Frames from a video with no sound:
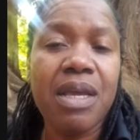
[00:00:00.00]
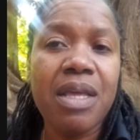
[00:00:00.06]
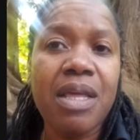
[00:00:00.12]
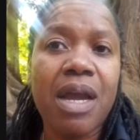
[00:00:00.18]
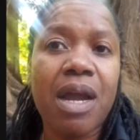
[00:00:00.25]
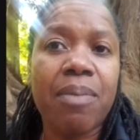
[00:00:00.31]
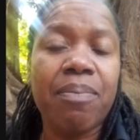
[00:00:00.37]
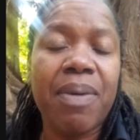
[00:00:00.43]

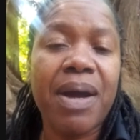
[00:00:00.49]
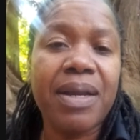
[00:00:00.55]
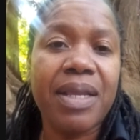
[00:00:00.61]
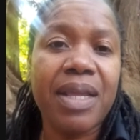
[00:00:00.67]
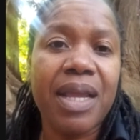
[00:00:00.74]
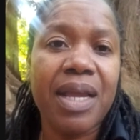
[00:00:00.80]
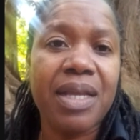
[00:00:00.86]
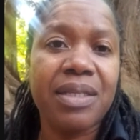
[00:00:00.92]
our
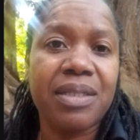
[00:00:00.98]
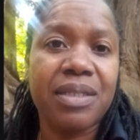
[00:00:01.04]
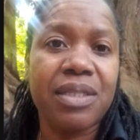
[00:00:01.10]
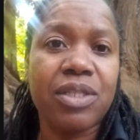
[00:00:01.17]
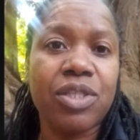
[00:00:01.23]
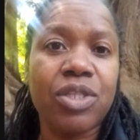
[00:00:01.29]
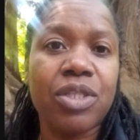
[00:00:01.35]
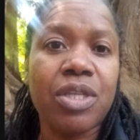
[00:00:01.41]
body has
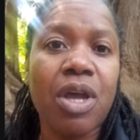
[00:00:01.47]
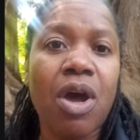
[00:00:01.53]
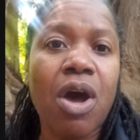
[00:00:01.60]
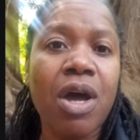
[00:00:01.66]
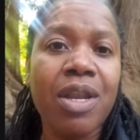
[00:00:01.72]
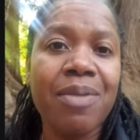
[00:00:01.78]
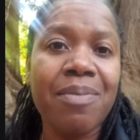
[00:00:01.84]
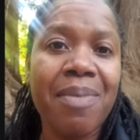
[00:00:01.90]
this
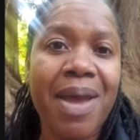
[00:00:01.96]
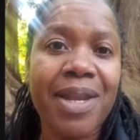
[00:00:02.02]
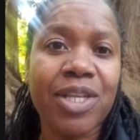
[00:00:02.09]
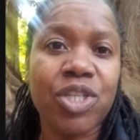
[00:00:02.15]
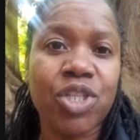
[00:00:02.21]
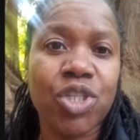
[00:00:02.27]
automatic